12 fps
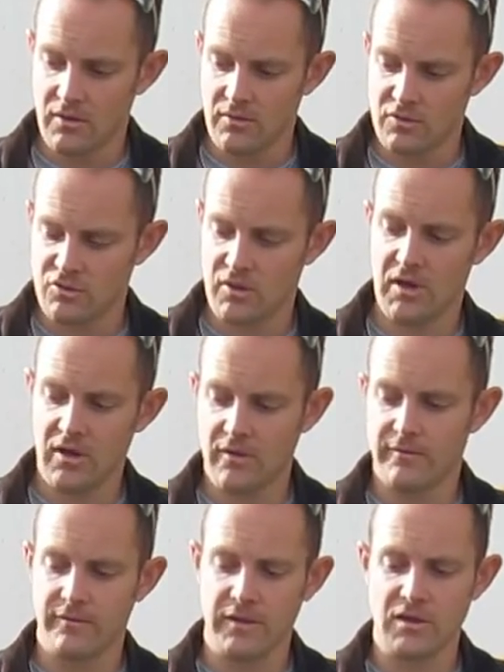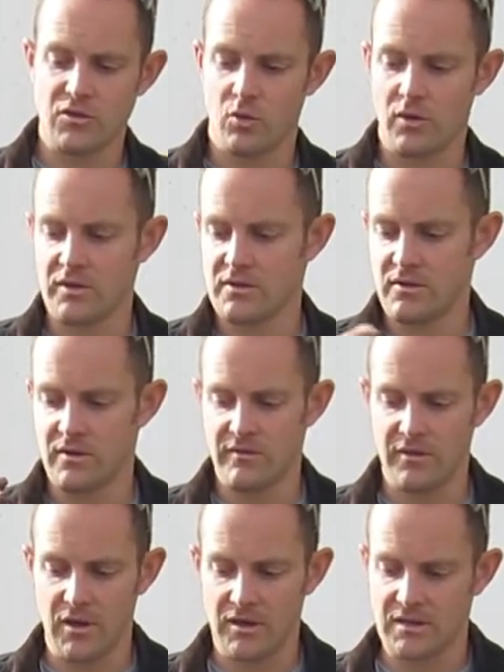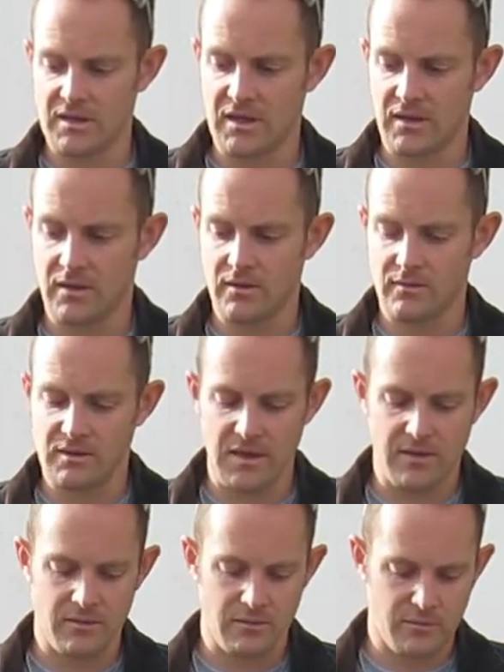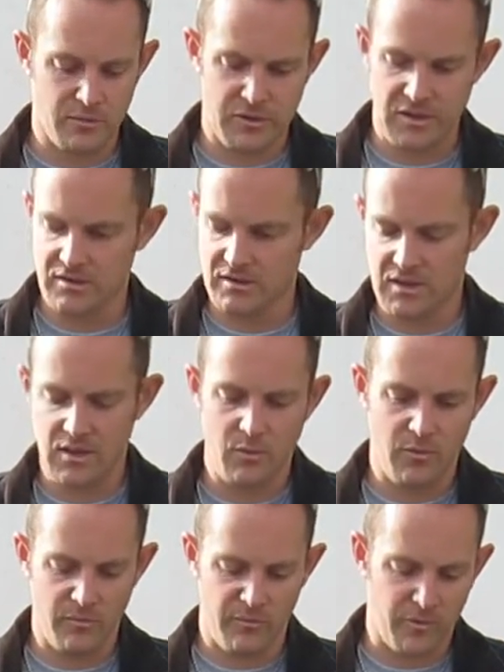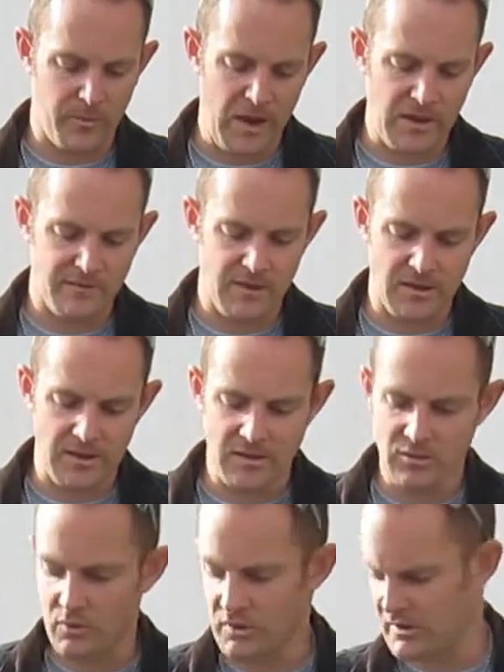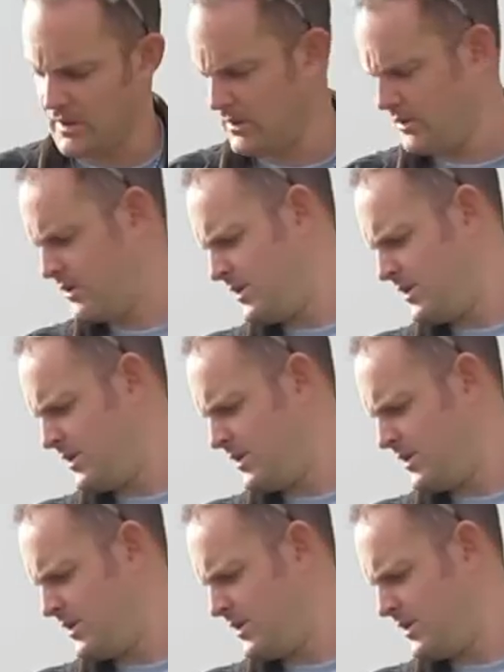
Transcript: straight off of each one, so they've got diode protection to keep them from backfeeding into one another.